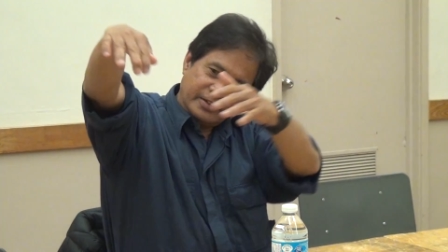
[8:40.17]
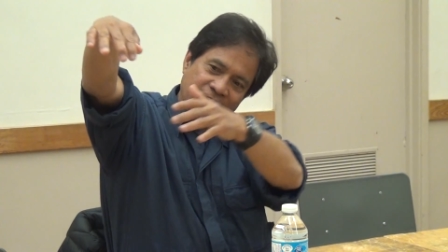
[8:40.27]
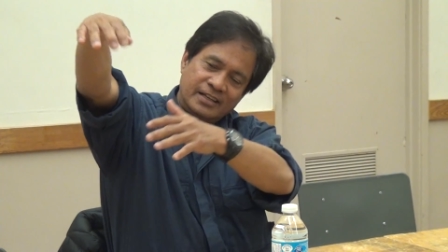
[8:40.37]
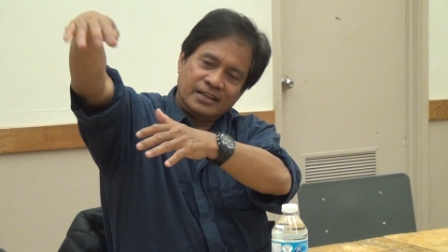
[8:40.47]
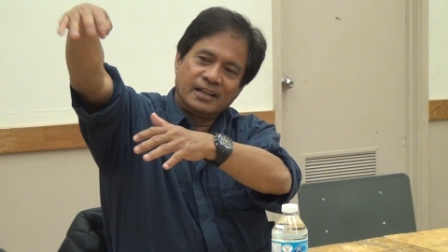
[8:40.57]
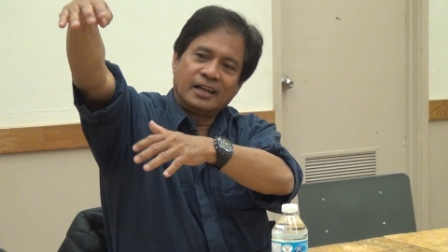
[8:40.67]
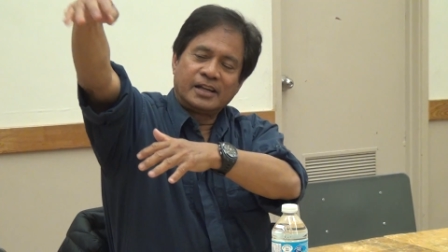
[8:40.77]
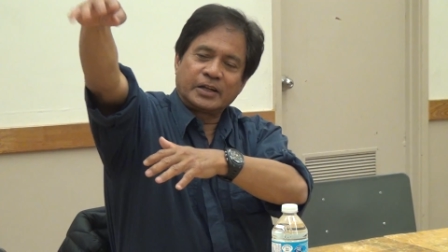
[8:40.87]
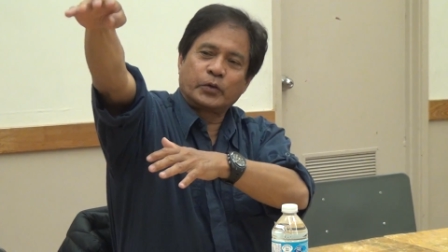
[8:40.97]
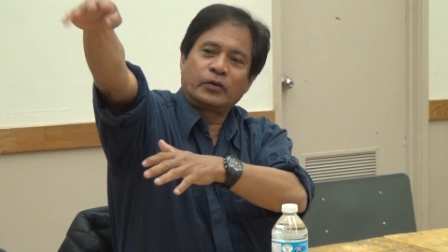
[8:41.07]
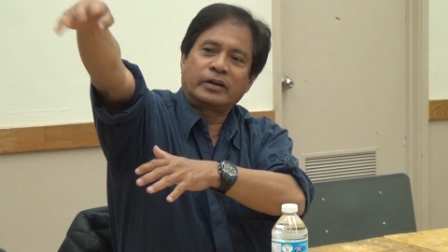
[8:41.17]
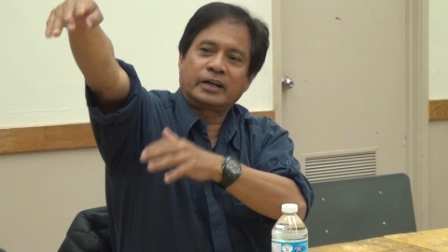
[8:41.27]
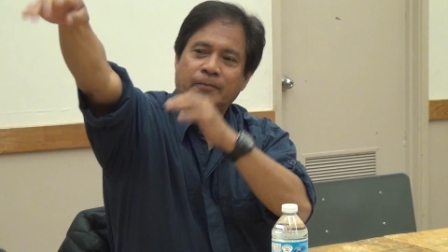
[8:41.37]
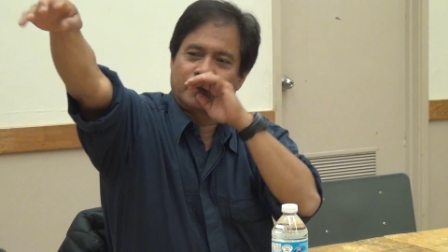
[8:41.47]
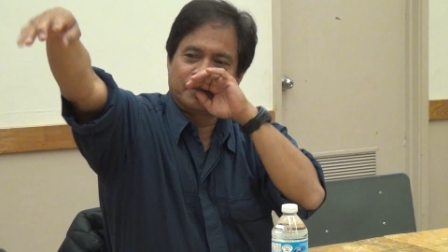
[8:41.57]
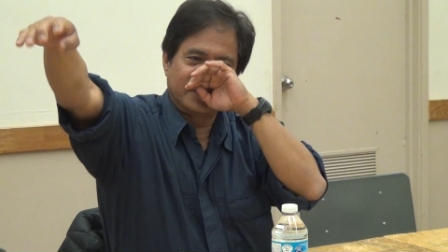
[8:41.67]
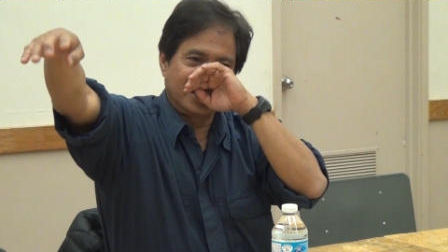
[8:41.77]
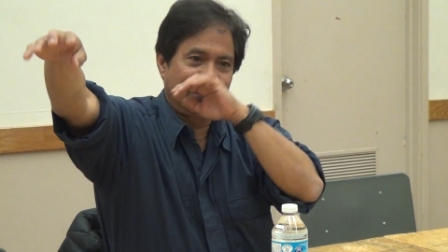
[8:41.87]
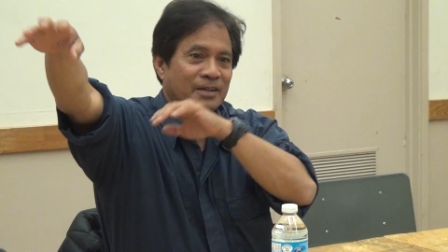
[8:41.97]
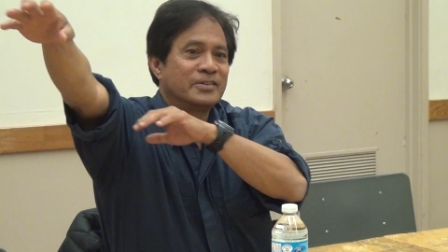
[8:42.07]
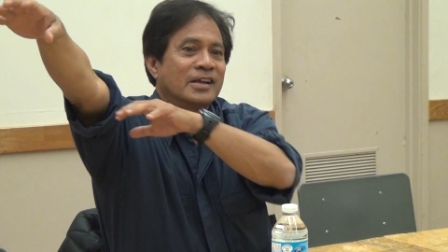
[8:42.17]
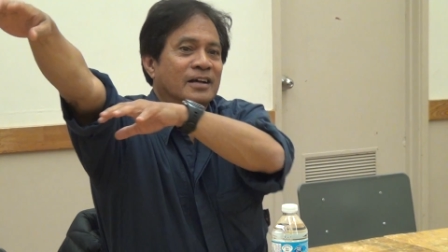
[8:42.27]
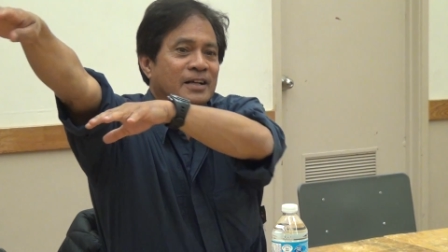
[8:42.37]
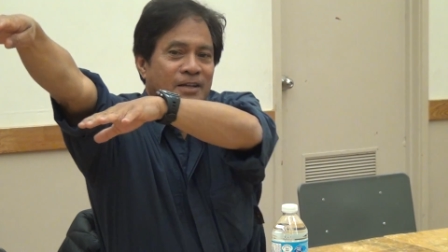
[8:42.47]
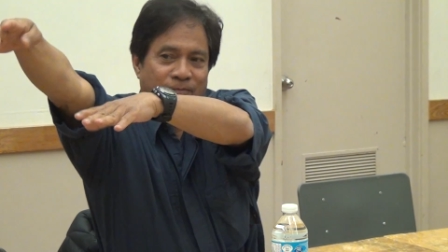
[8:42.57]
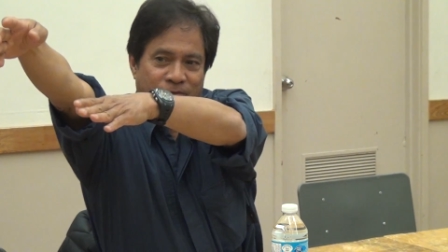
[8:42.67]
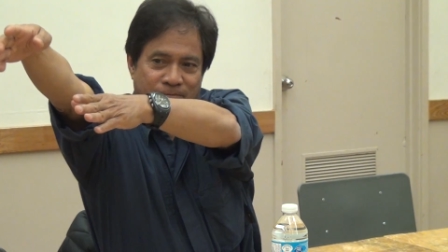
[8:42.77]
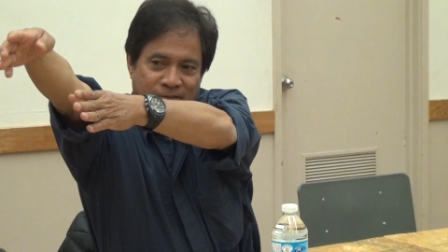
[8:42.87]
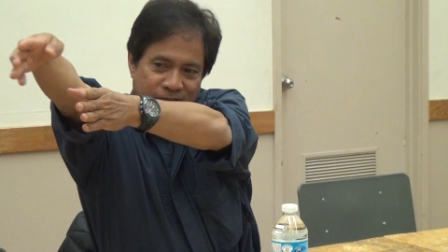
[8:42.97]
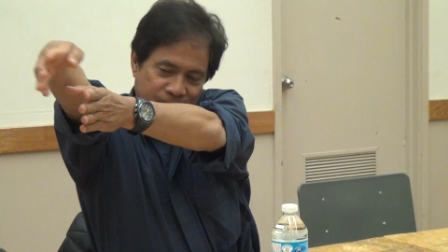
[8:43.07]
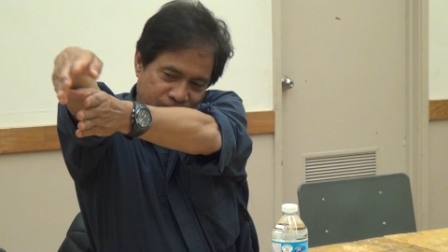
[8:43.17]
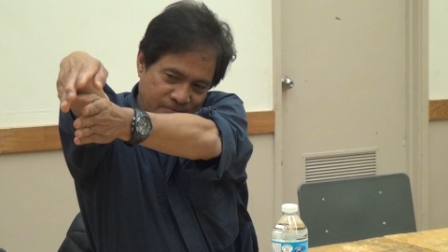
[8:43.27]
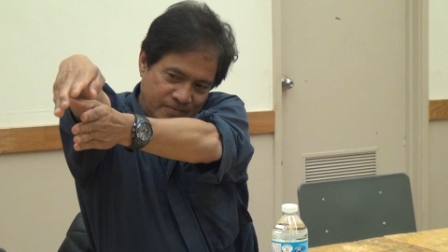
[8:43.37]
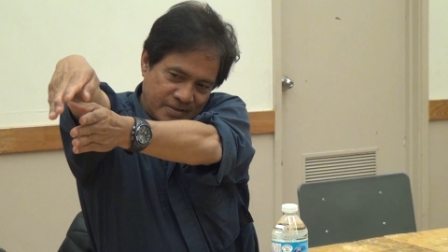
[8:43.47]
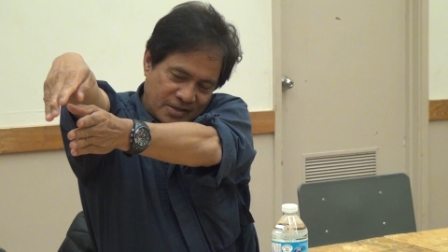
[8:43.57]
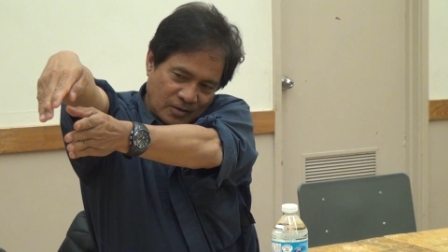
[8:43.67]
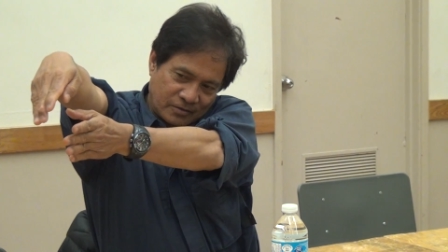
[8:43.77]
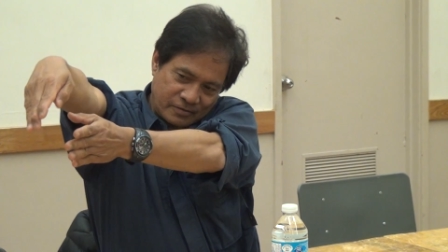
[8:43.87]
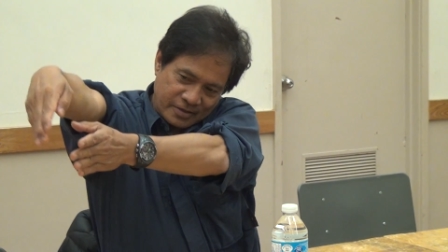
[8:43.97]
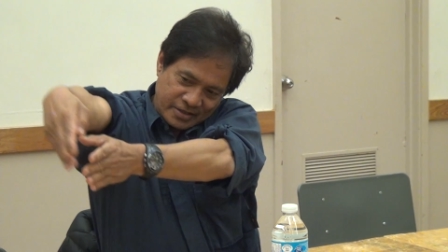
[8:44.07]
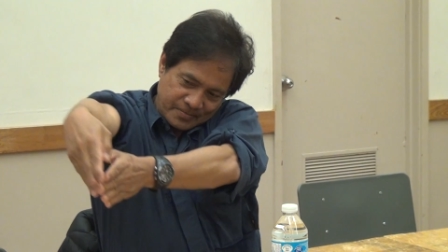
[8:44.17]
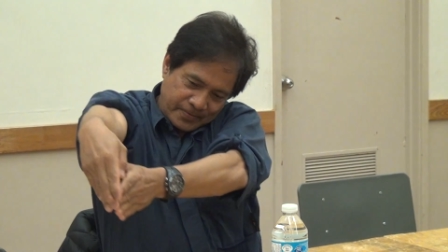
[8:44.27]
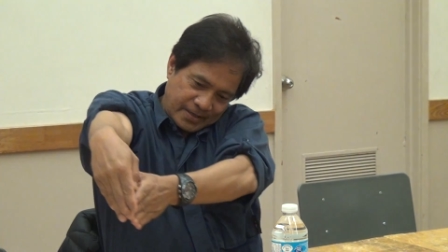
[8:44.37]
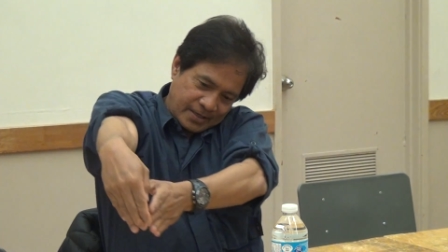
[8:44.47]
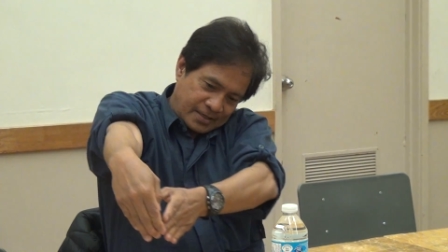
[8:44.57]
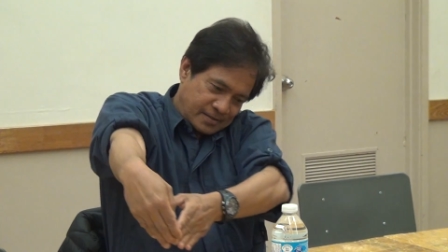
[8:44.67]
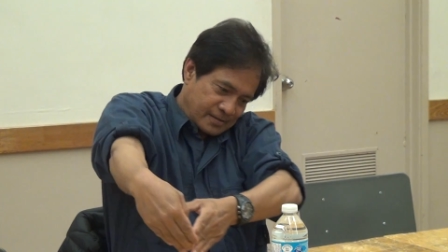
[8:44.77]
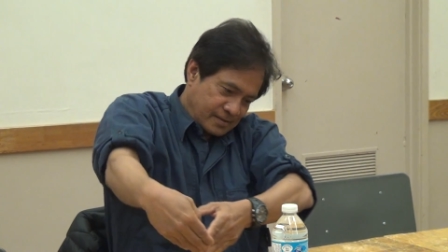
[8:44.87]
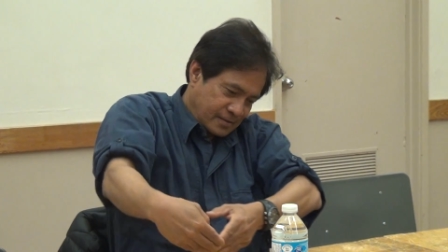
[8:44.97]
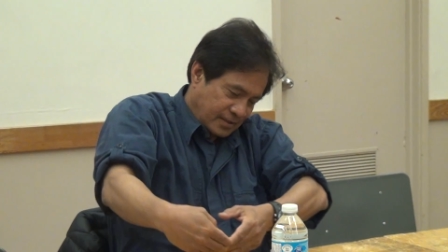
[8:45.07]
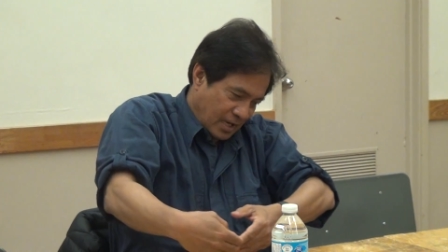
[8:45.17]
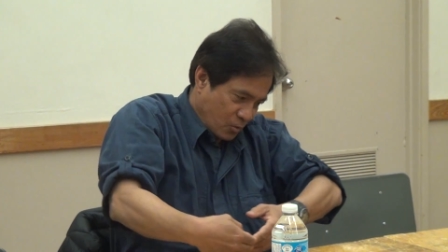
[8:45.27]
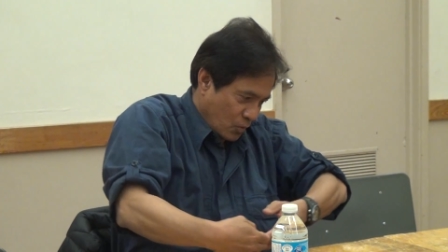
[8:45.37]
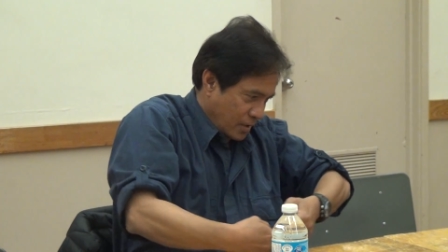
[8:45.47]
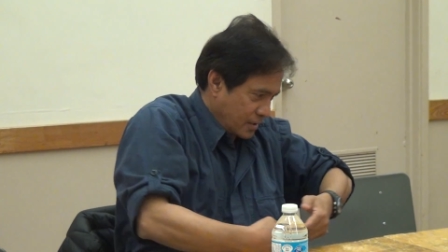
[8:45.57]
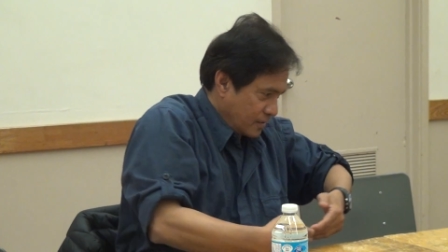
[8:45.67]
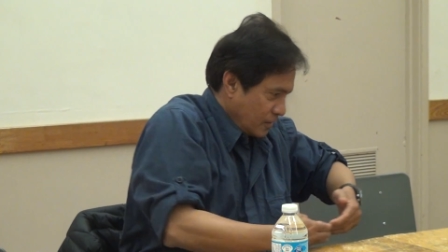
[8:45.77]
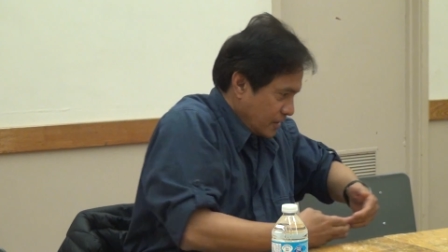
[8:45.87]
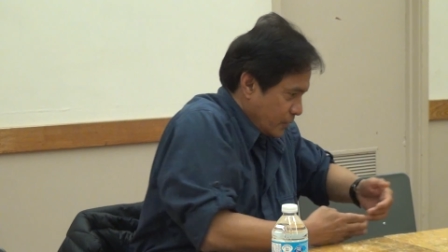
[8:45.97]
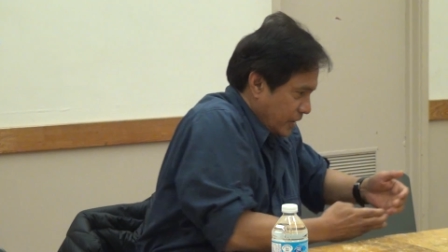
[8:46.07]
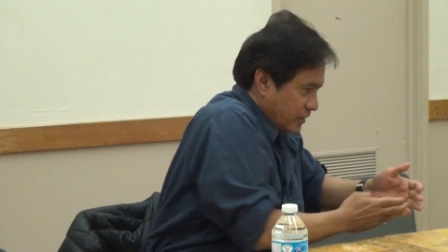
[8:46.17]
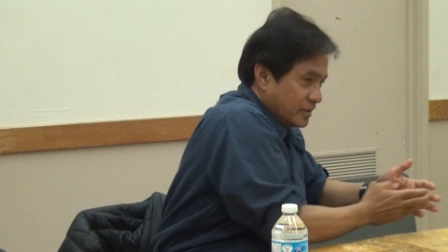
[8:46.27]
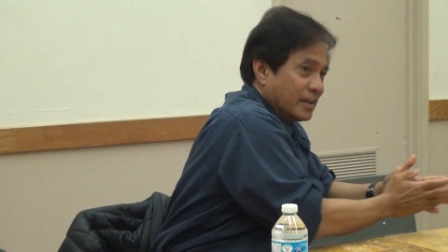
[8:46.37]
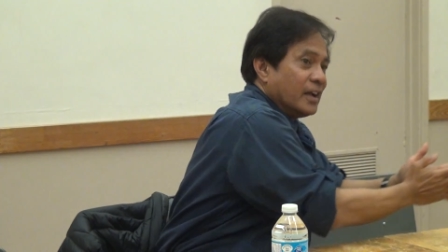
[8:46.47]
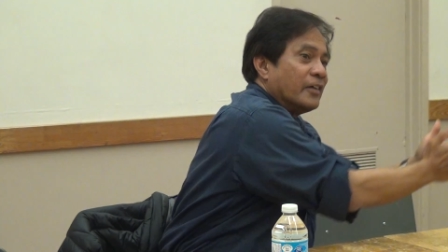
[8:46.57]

They need security from the, uh, the, uh, from the from South Korea, Japan, Taiwan, all the way to the